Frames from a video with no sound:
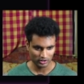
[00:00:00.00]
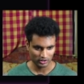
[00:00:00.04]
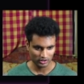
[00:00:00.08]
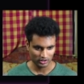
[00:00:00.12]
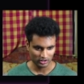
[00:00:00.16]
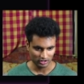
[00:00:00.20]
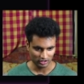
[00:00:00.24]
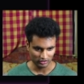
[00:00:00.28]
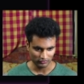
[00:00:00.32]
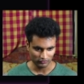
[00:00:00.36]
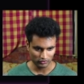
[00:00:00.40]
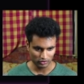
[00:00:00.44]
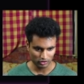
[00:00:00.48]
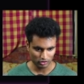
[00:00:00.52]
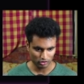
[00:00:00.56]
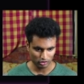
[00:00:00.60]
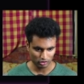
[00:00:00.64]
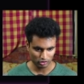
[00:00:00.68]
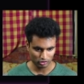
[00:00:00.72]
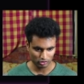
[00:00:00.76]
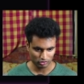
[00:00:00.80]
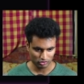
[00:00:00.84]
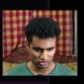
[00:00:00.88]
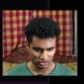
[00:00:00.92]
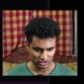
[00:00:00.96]
if we go
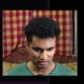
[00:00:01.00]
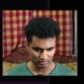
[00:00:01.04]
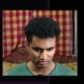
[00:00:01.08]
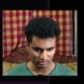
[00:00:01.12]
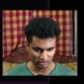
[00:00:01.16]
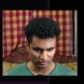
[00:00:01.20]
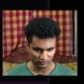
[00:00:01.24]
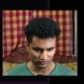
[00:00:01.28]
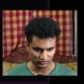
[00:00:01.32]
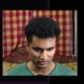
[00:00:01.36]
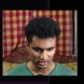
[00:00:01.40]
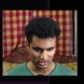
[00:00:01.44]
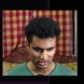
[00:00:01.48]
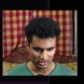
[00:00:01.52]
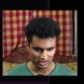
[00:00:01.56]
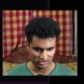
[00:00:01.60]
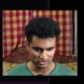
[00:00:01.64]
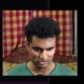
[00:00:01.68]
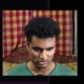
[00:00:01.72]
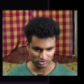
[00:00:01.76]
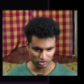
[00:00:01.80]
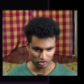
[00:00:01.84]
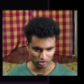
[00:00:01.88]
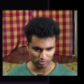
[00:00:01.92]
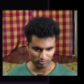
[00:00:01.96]
to some of these
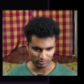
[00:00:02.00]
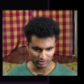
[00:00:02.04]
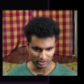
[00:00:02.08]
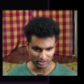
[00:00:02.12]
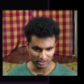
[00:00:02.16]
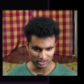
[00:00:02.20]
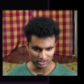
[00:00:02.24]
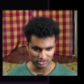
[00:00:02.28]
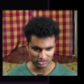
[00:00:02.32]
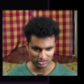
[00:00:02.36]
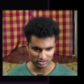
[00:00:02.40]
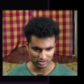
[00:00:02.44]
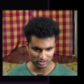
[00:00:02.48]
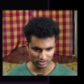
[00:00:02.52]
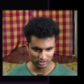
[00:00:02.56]
components,